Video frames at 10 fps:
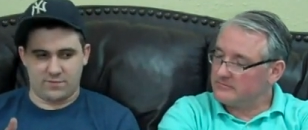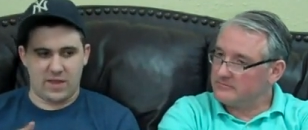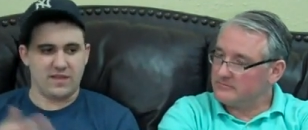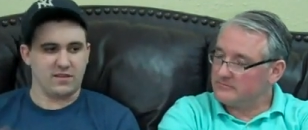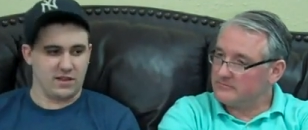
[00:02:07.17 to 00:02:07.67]

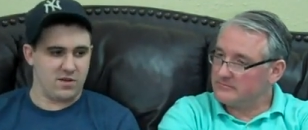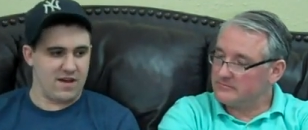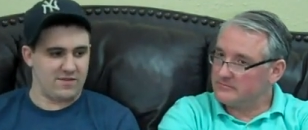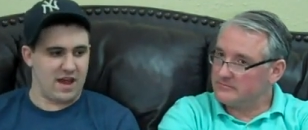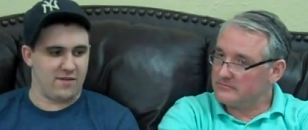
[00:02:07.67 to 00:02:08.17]
Speaker 1: basically you
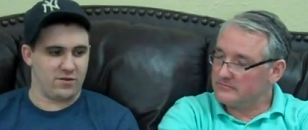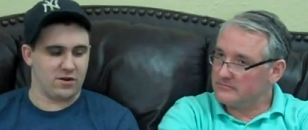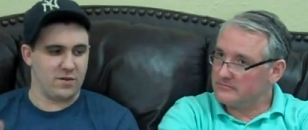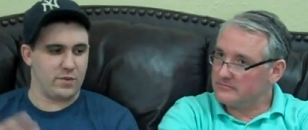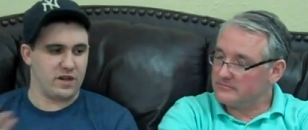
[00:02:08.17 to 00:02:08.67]
have to have
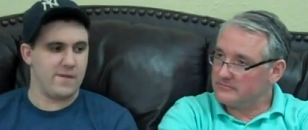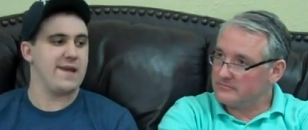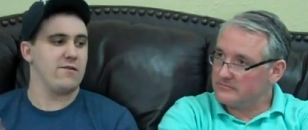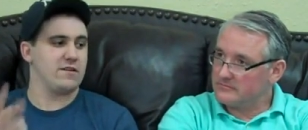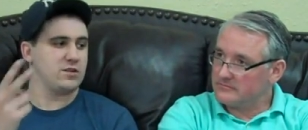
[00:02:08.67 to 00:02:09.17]
your company
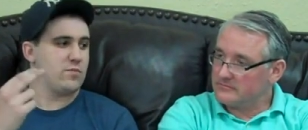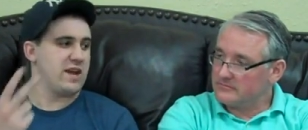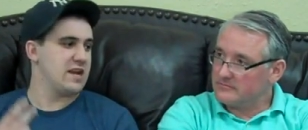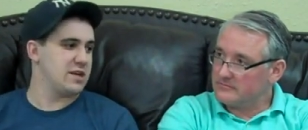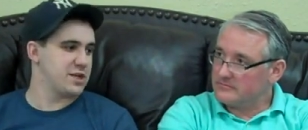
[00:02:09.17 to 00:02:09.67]
commander as your
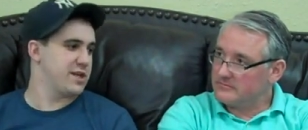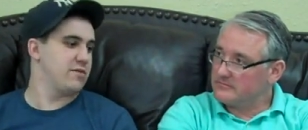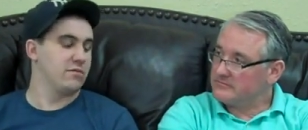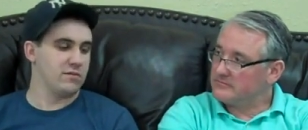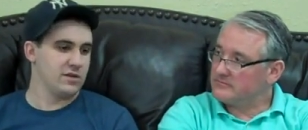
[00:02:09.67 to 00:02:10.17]
main HQ
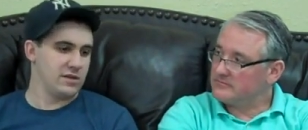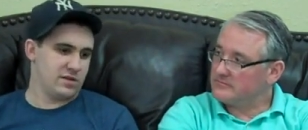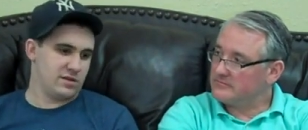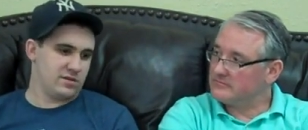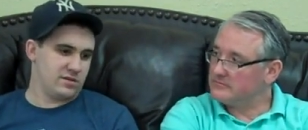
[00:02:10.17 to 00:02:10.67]

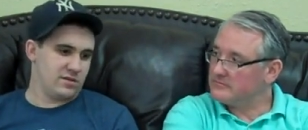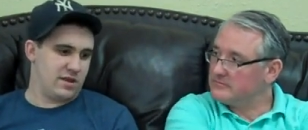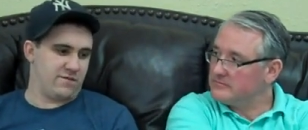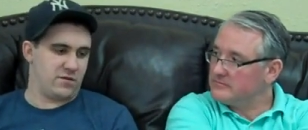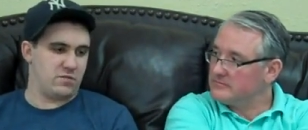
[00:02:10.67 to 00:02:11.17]

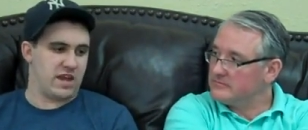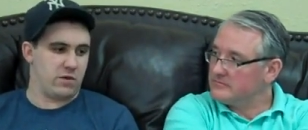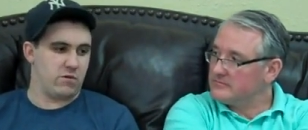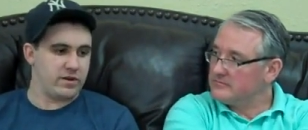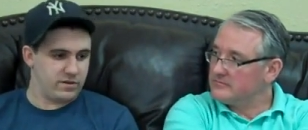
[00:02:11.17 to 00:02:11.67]
if you
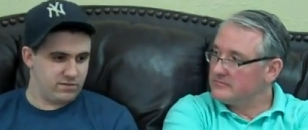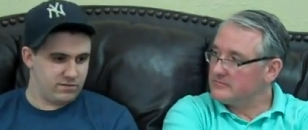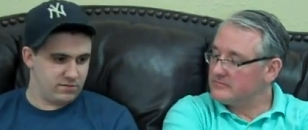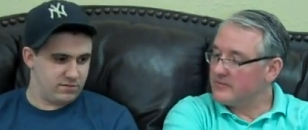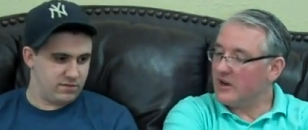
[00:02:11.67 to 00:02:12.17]
take
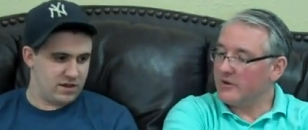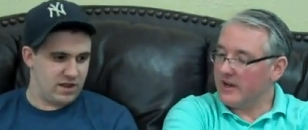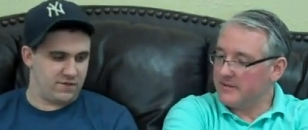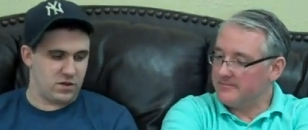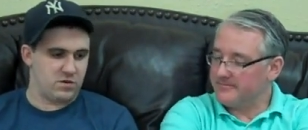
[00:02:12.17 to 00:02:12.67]
one.
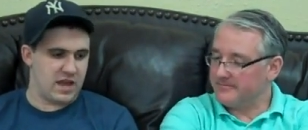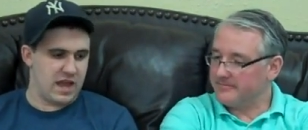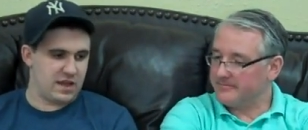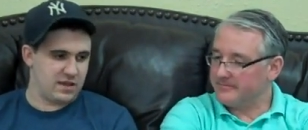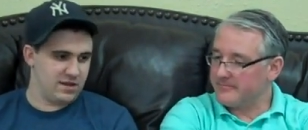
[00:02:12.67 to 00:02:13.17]
Okay. If you
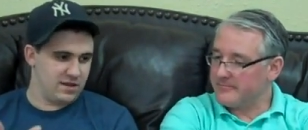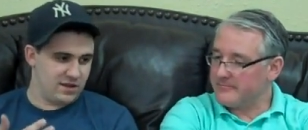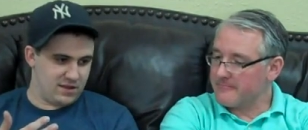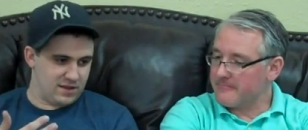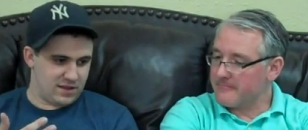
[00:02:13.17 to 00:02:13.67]
take
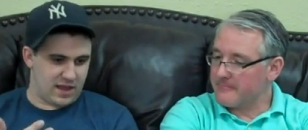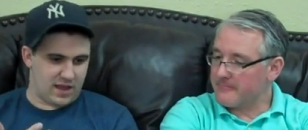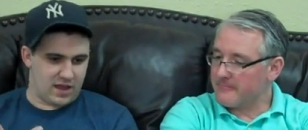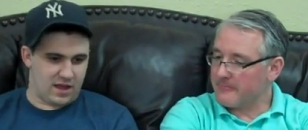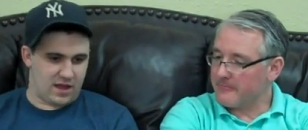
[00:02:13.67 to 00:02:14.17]

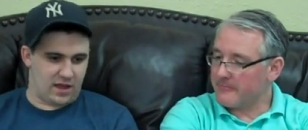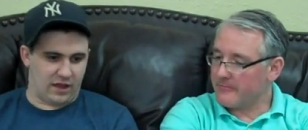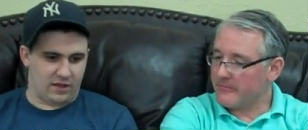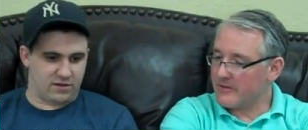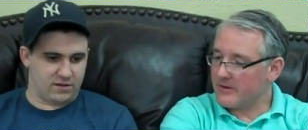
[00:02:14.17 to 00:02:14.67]
like
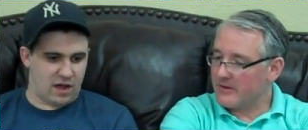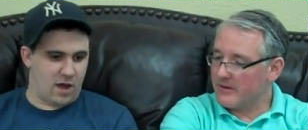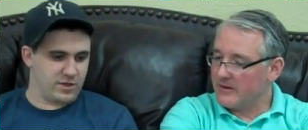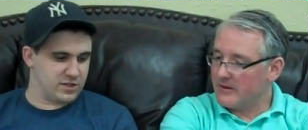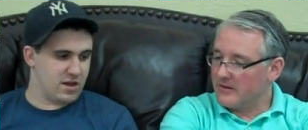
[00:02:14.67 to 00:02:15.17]
a, a
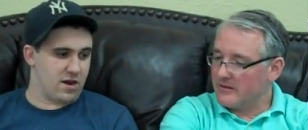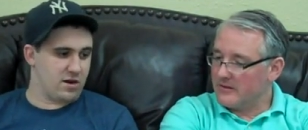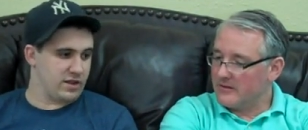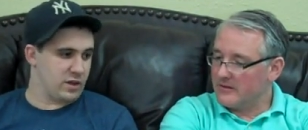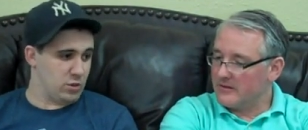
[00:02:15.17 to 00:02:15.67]
commissar,
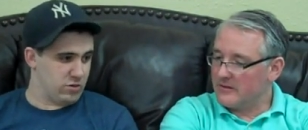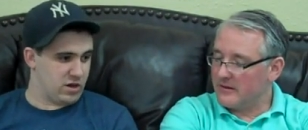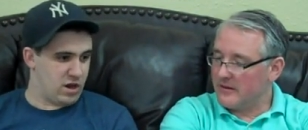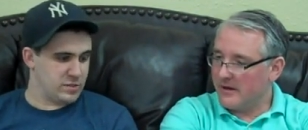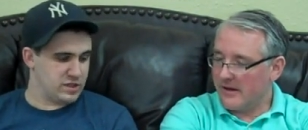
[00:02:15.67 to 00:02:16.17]
like a
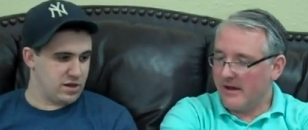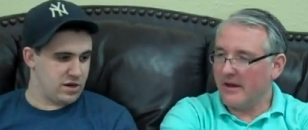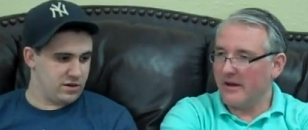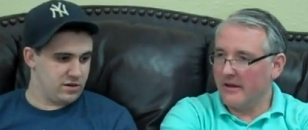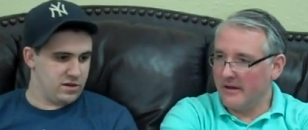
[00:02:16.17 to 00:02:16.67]
lord commissar,
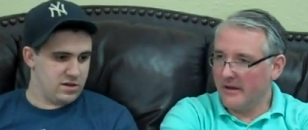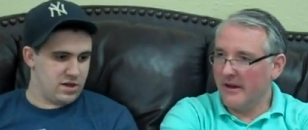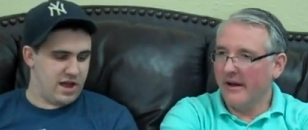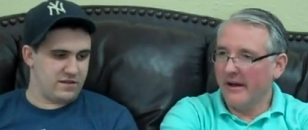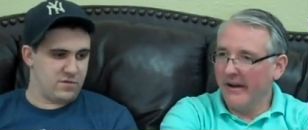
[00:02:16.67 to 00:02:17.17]

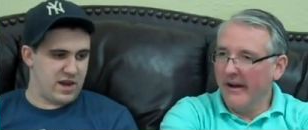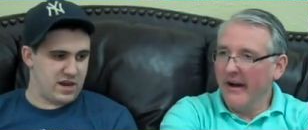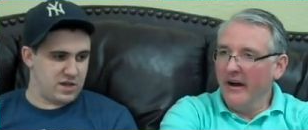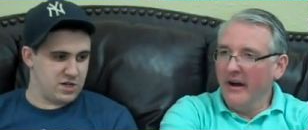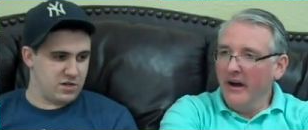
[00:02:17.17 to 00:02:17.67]
uh-huh. as your
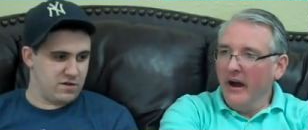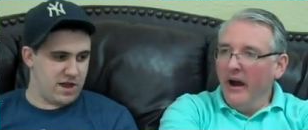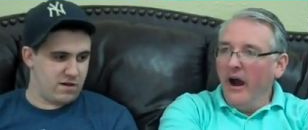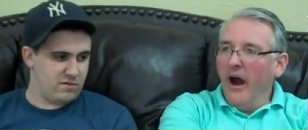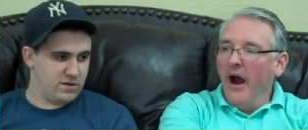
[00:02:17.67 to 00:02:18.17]
main HQ
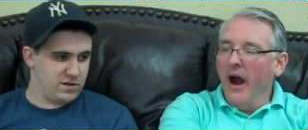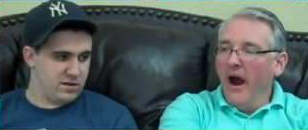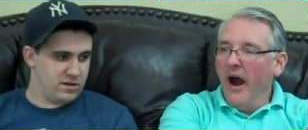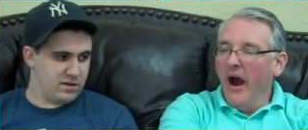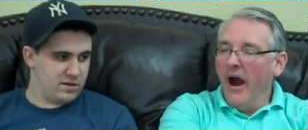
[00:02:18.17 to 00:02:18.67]
now,
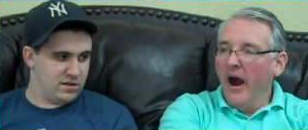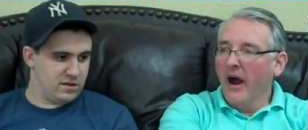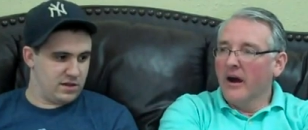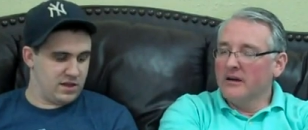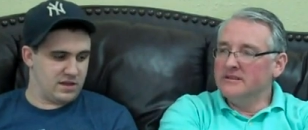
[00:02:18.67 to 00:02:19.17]

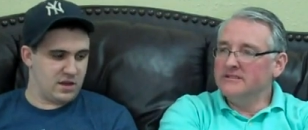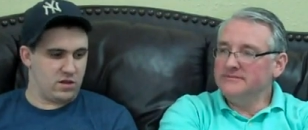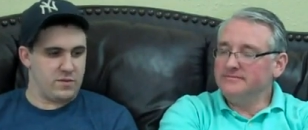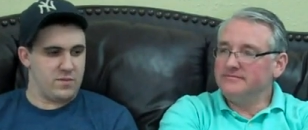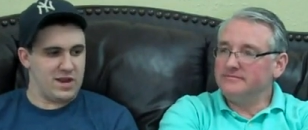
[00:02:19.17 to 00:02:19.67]
he can
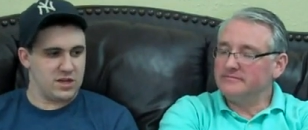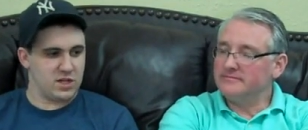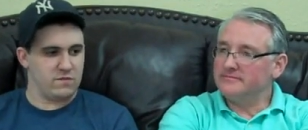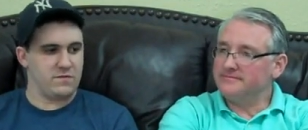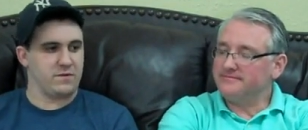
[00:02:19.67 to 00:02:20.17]
only be your main
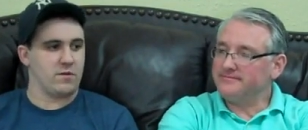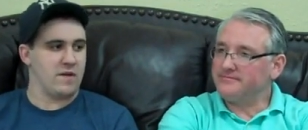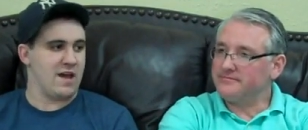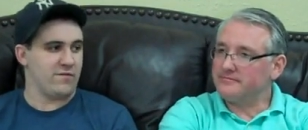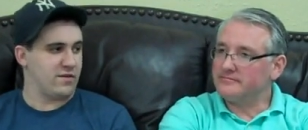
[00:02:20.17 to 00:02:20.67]
HQ if you
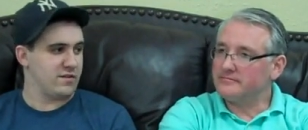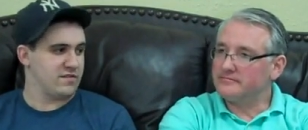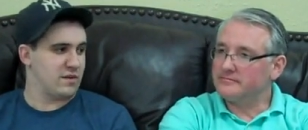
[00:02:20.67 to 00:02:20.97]
don't have a, uh,